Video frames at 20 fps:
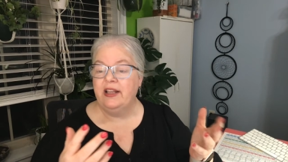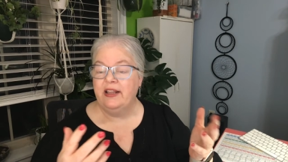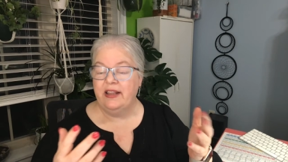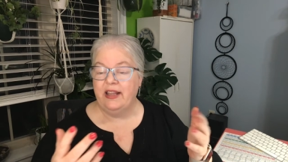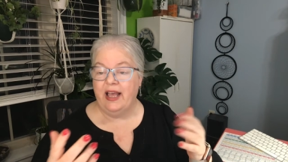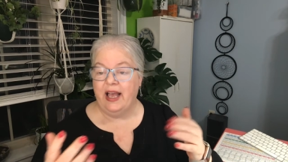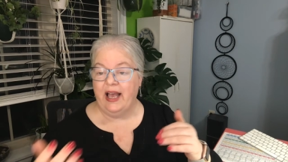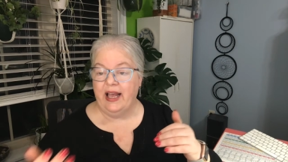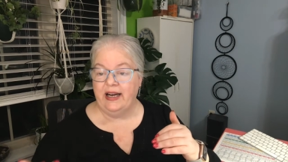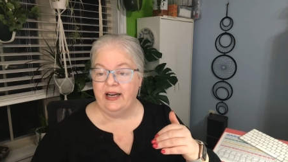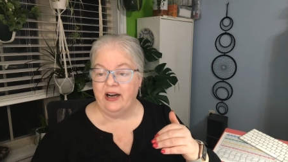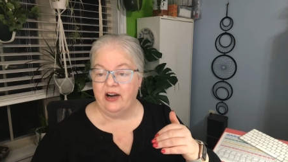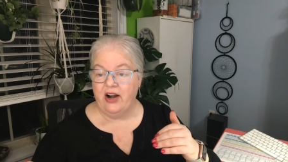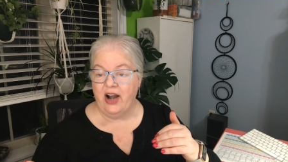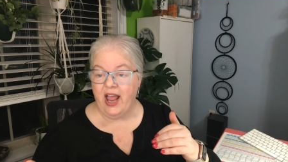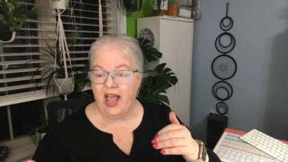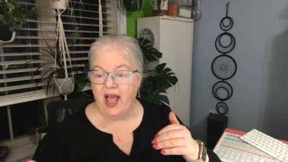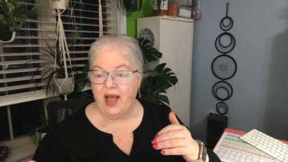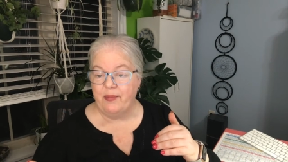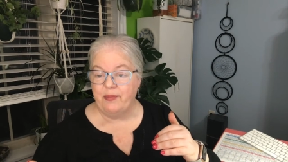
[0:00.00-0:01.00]
that are
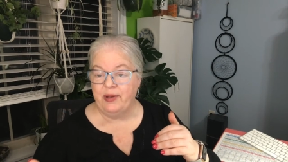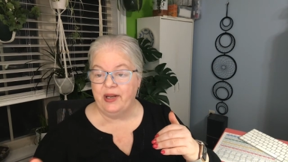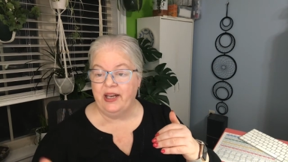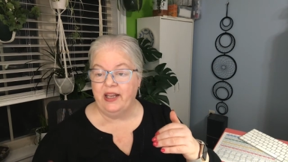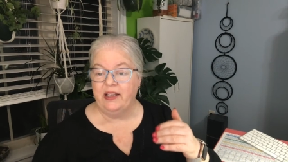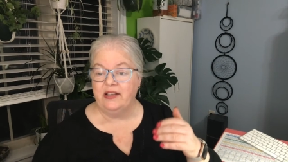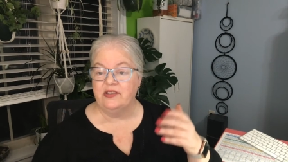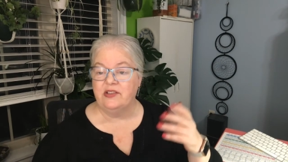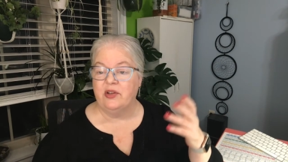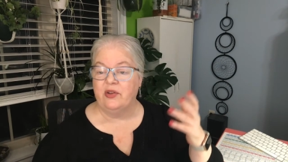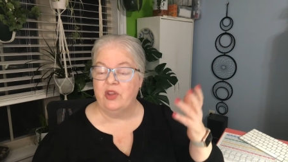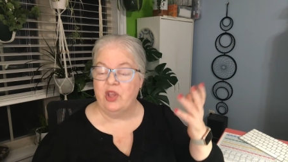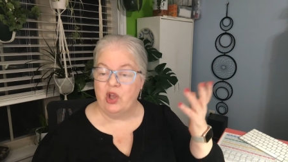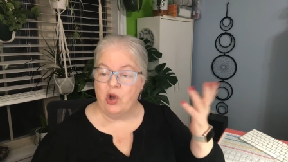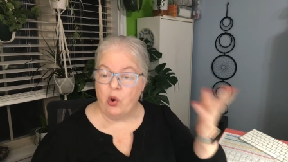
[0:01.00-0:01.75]
happening. So the